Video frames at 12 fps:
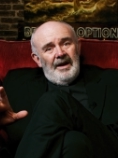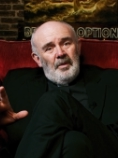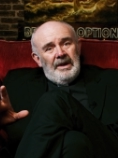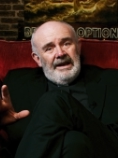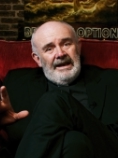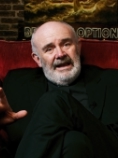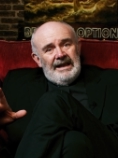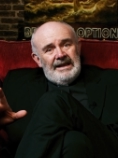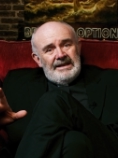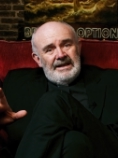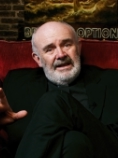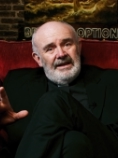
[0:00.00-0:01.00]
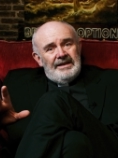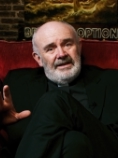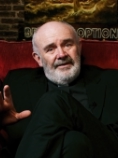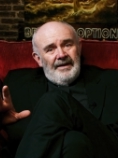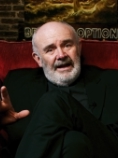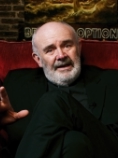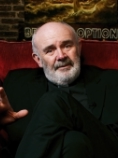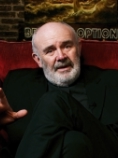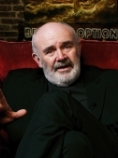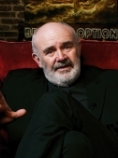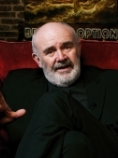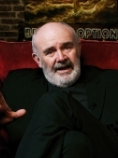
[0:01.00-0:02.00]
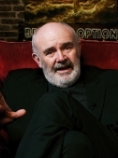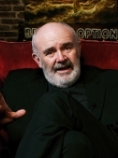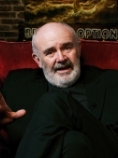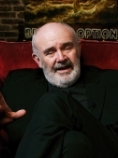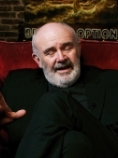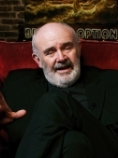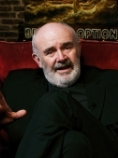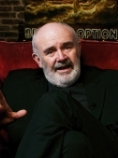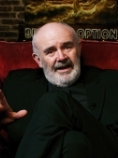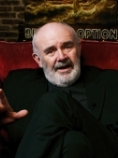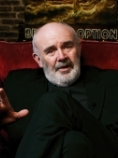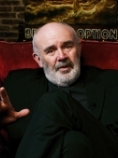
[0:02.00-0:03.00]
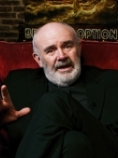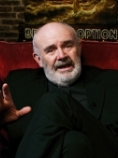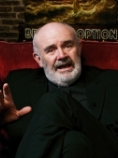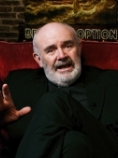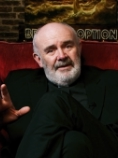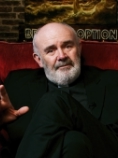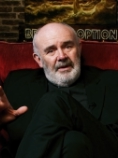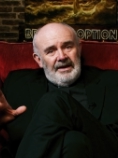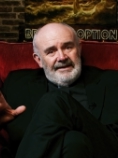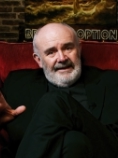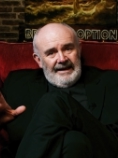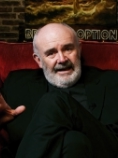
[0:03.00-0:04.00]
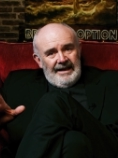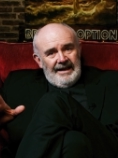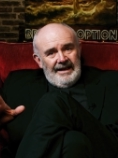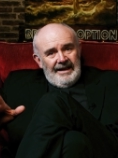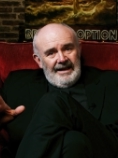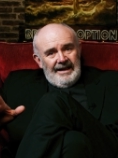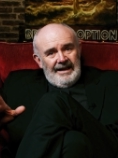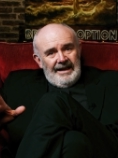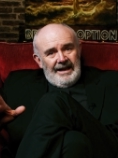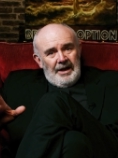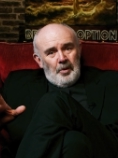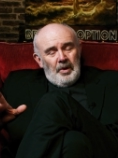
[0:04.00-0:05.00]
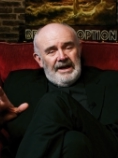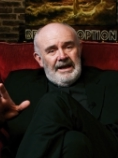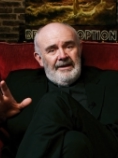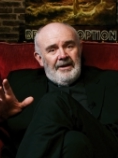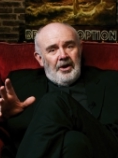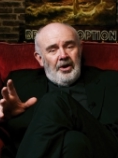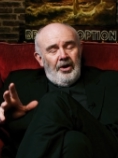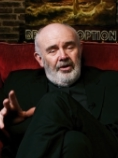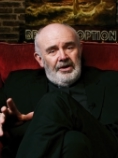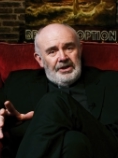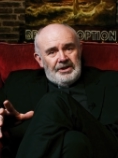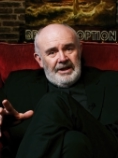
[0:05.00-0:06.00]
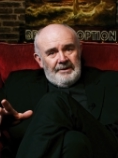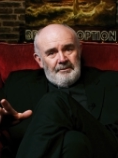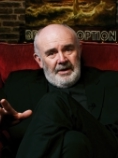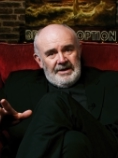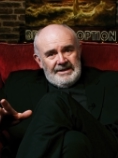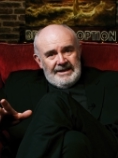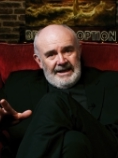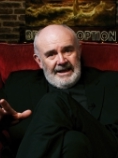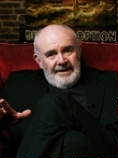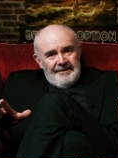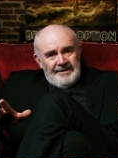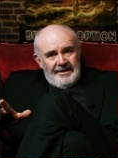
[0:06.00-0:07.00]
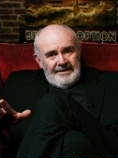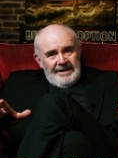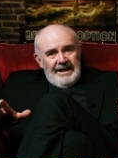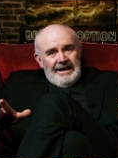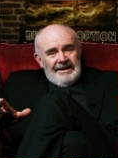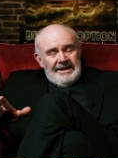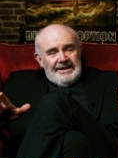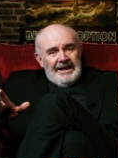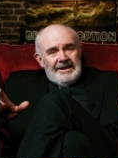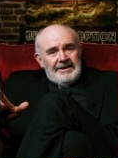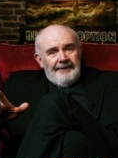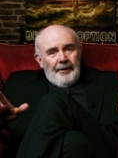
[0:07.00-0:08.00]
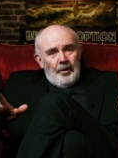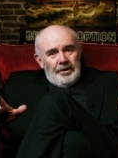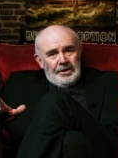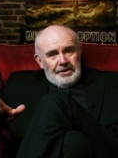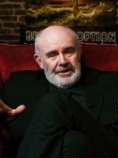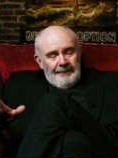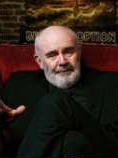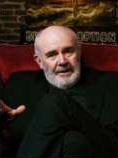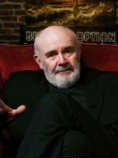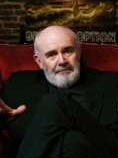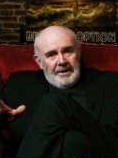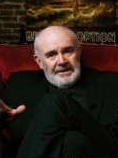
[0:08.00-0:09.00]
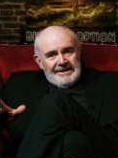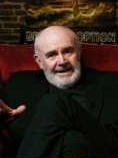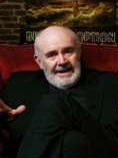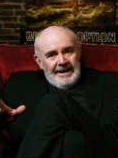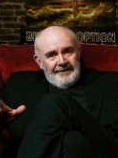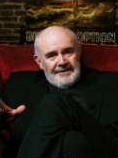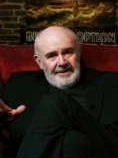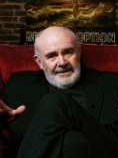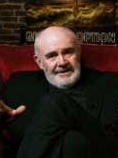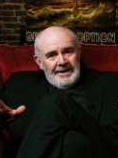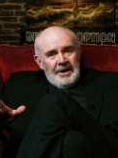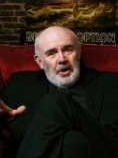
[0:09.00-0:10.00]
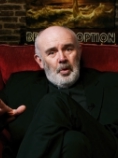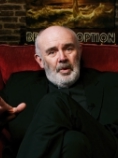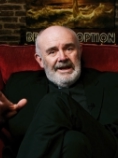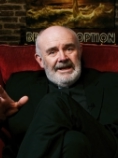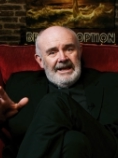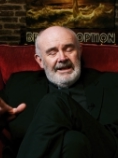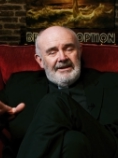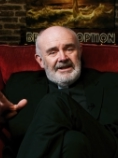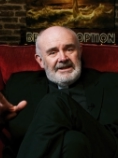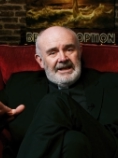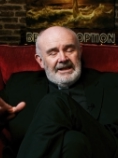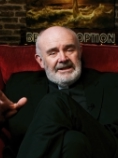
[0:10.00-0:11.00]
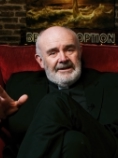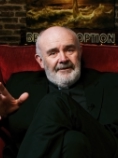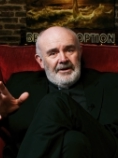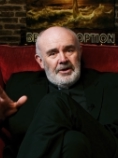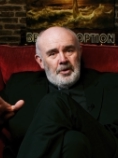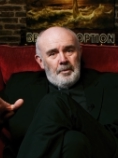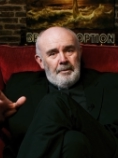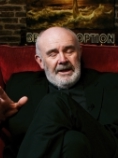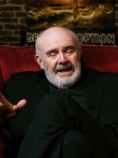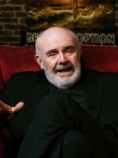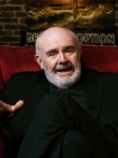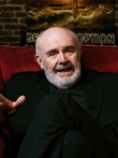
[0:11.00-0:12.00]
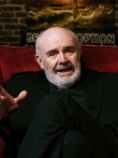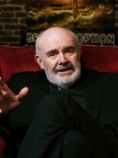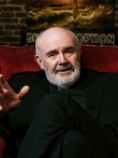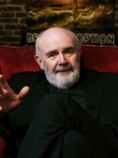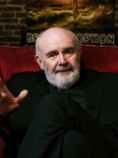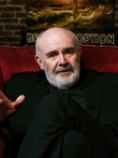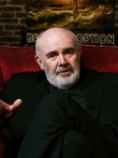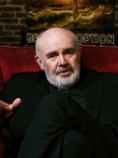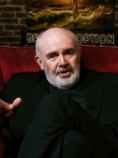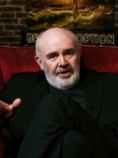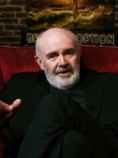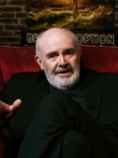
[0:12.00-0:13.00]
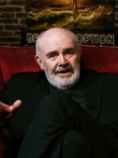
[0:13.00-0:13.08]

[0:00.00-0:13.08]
We need divine mercy. We need mercy. We need the courage that mercy gives us, the sense of ownership that mercy gives us. We need the sense of a new beginning and a future